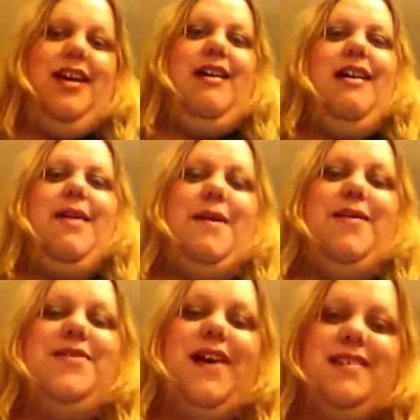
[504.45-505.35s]
Um, I
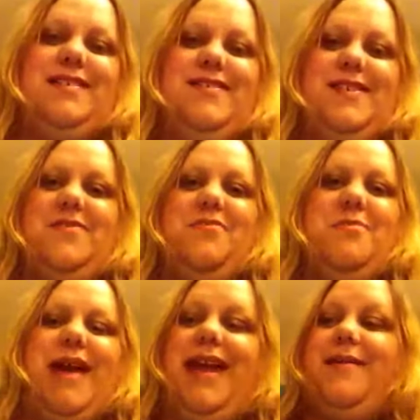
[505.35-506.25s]
will talk to you soon.
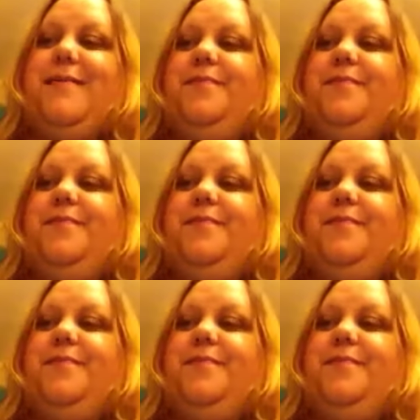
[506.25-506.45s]
Bye.